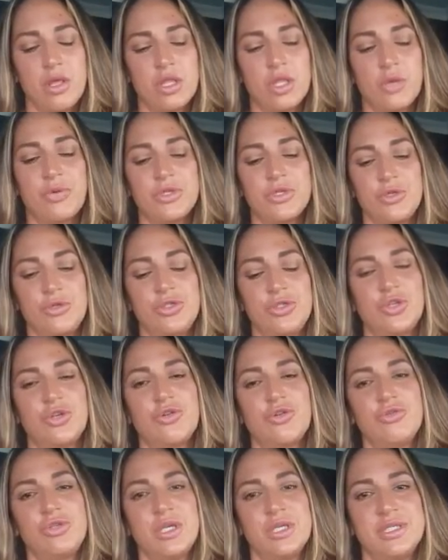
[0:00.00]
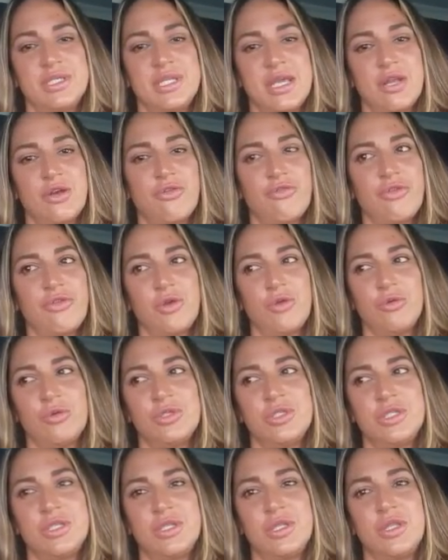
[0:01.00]
producer who does the
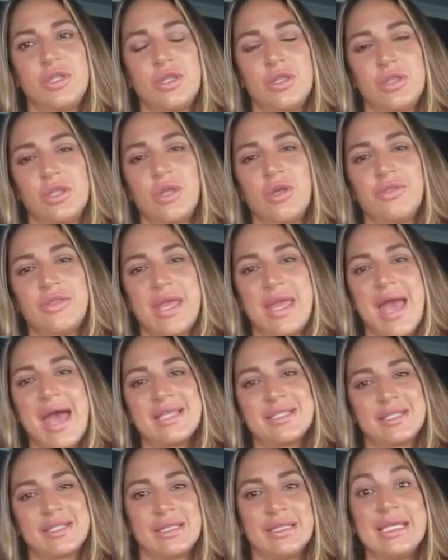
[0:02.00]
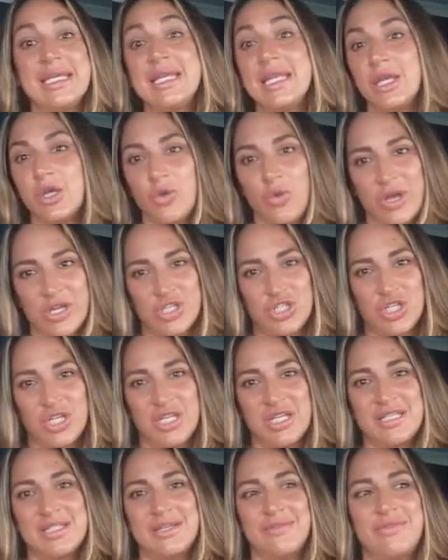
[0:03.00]
interviews. They ask leading
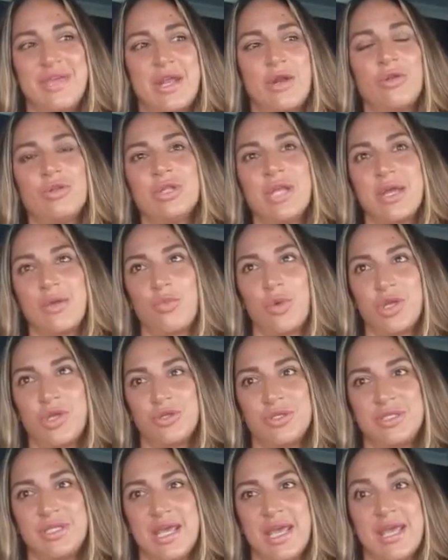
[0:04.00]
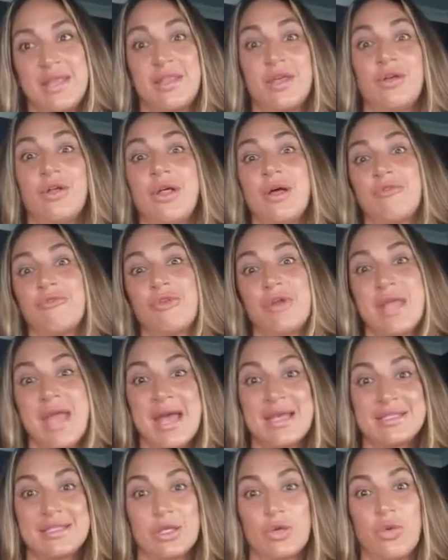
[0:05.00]
questions. If they don't like what you say, they'll
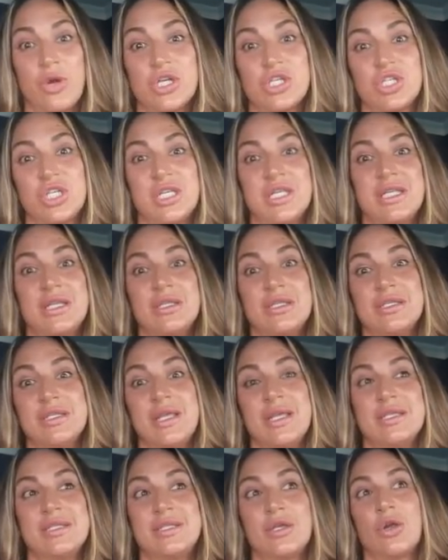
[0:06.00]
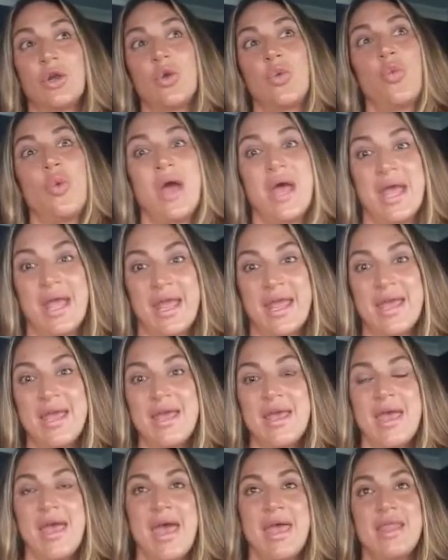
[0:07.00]
re-ask the question in a certain way.
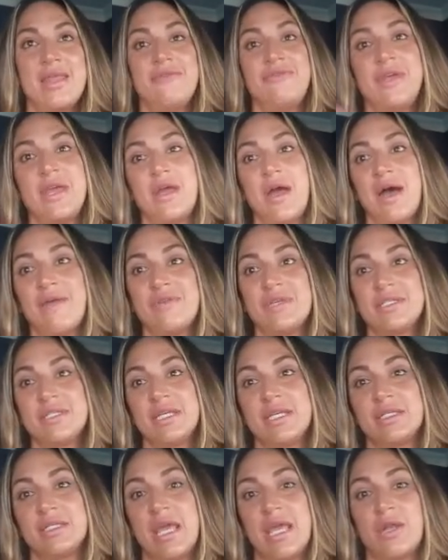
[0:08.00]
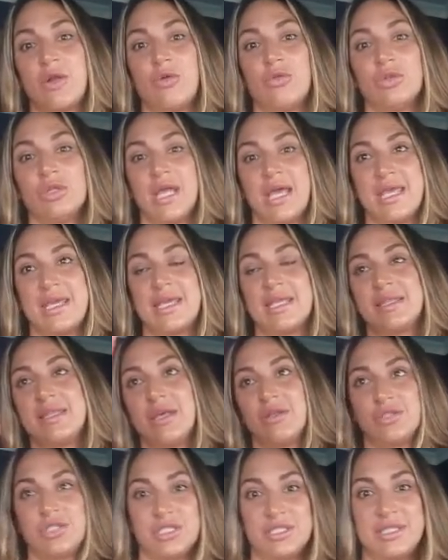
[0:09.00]
And if they don't like it,
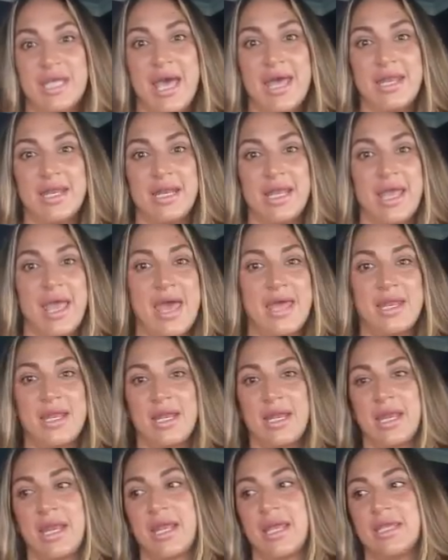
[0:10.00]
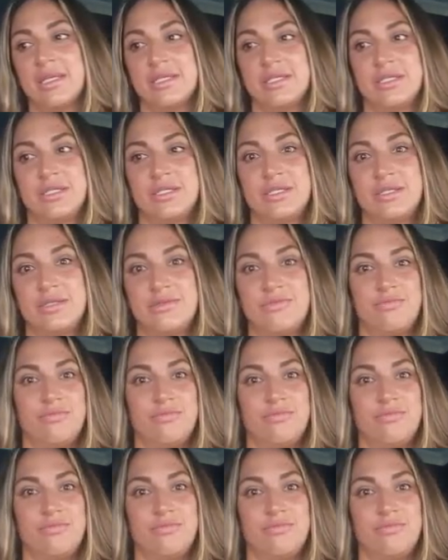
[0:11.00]
they'll just edit it. Editing is